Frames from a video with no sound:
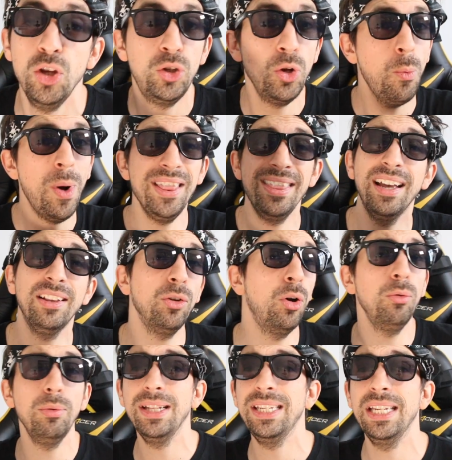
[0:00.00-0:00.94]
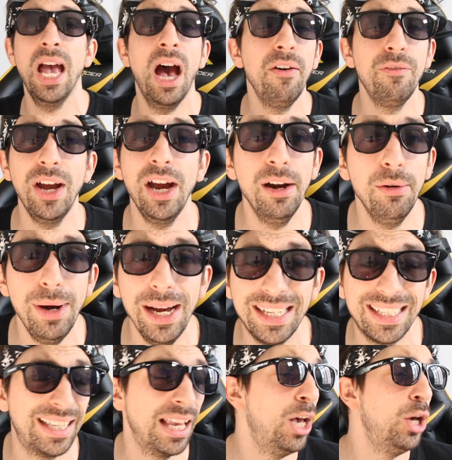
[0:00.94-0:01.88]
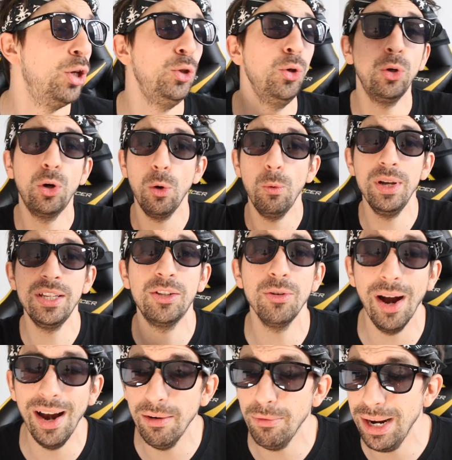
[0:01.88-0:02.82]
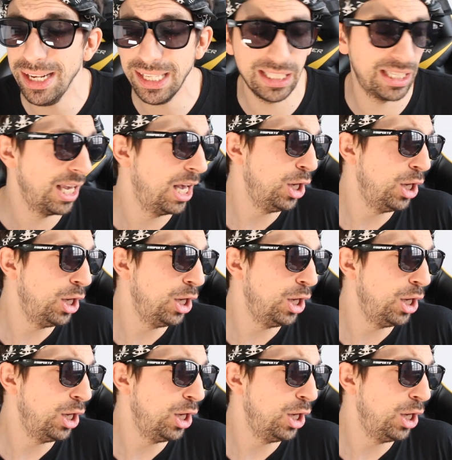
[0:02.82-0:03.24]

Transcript: The one that already have RX, you go with your RX.